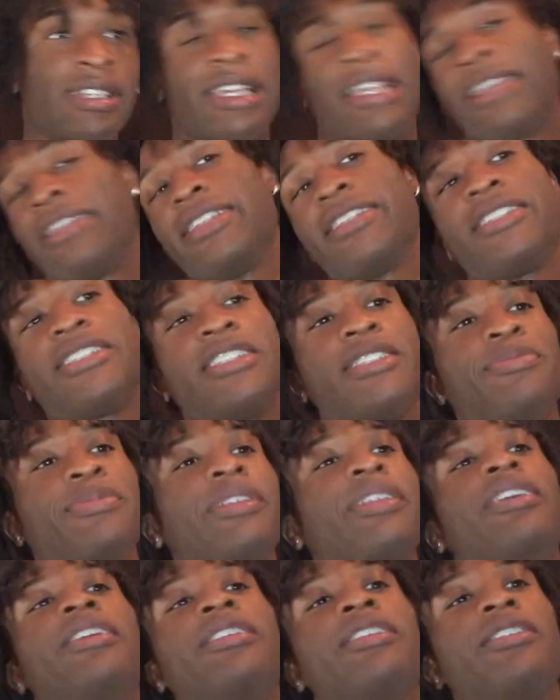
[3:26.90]
This seems to be
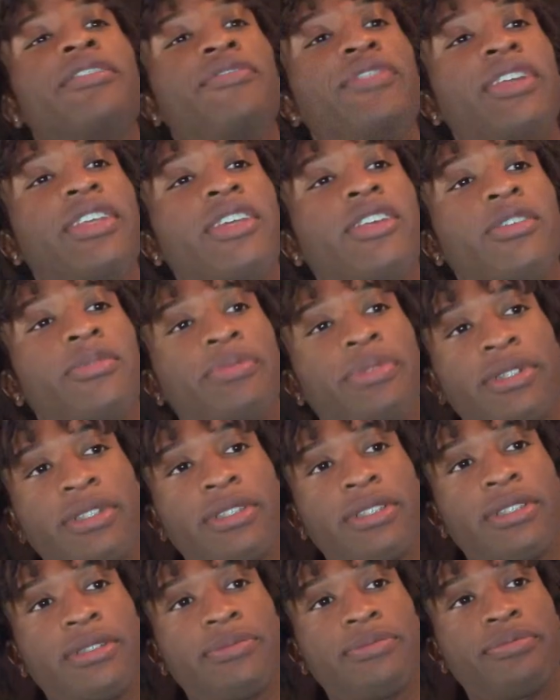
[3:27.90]
the end of the video, but
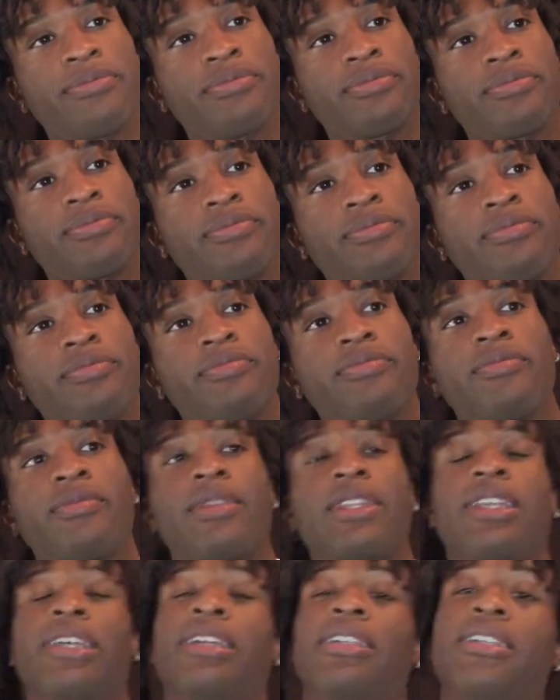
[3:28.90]

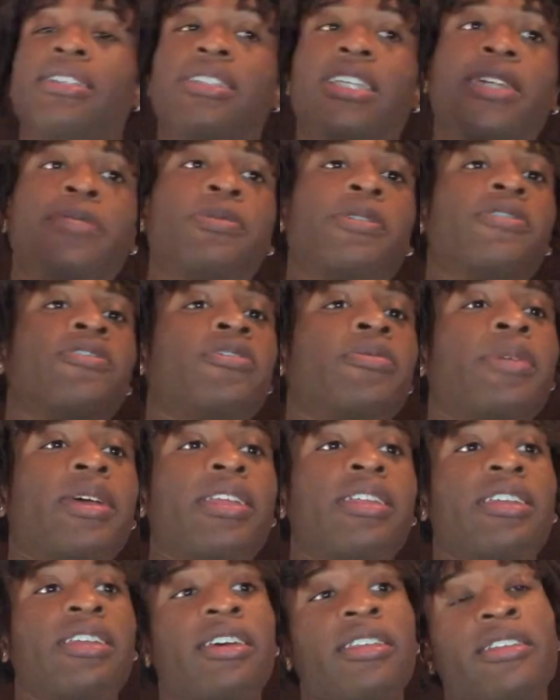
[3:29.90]
looks like Powfu made
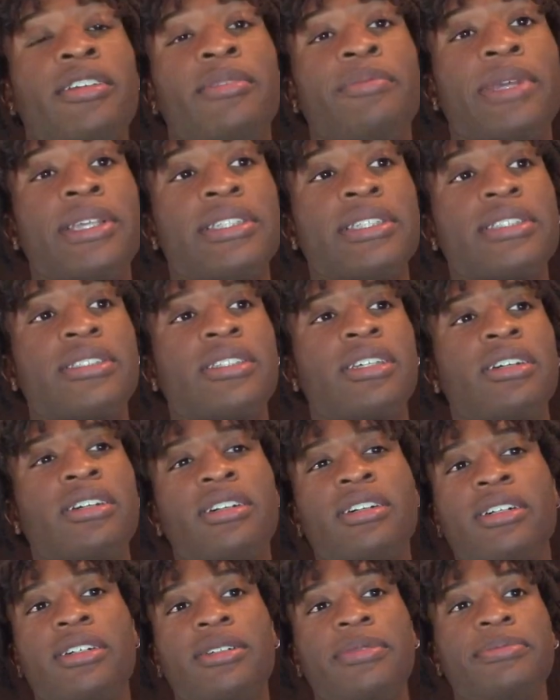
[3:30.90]
another amazing
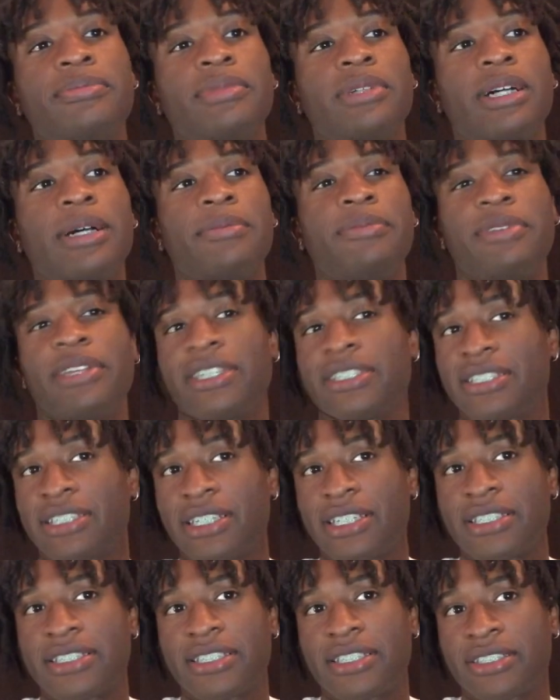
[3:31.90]
song. I'm guessing
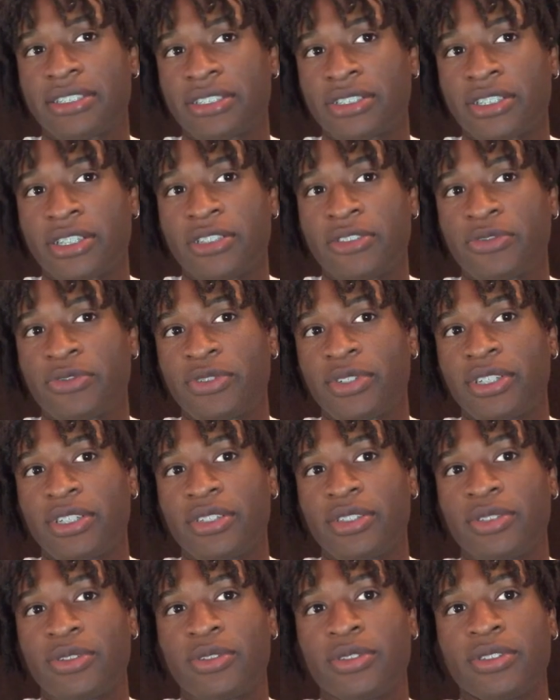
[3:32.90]
that's his
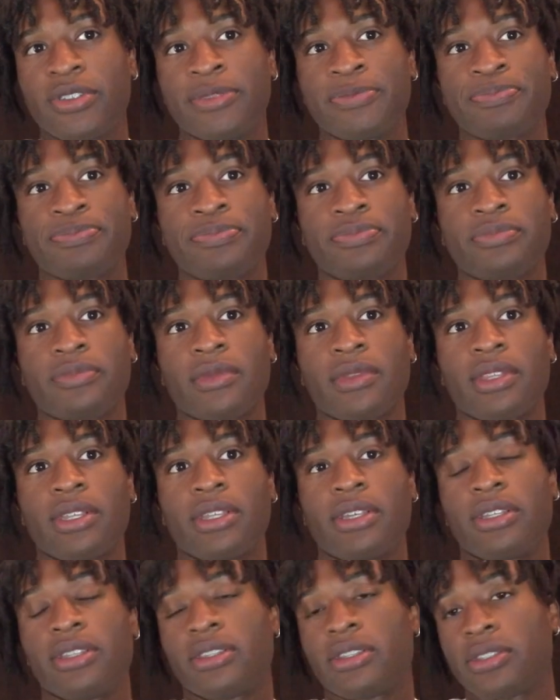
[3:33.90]
girlfriend or
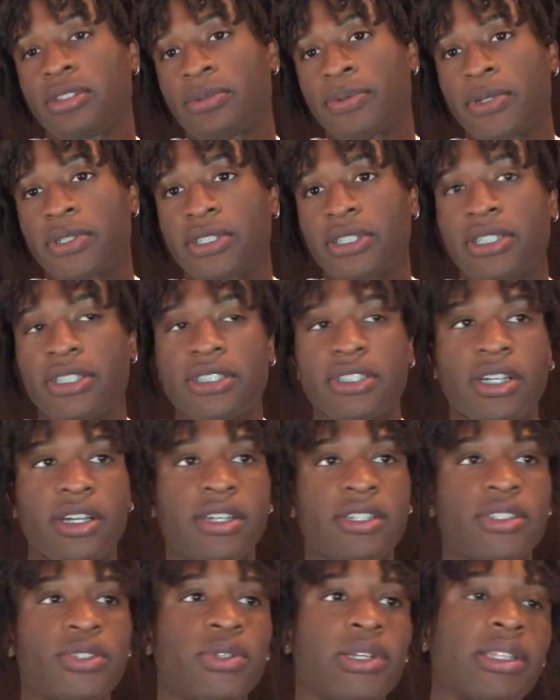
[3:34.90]
the person he's
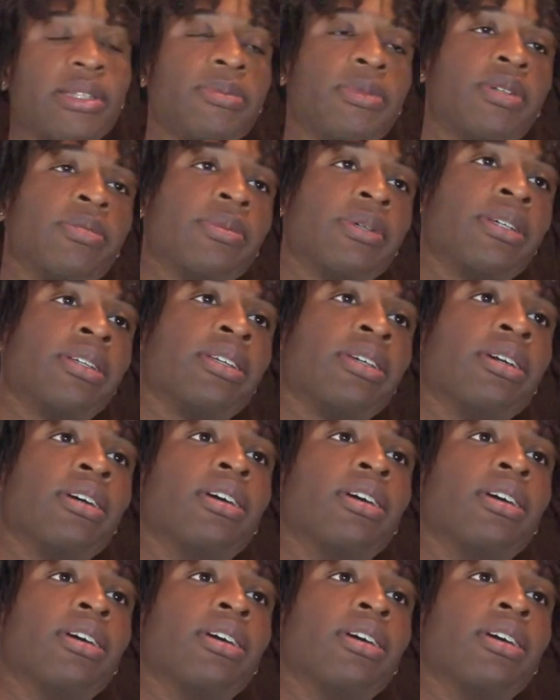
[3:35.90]
talking to at the moment.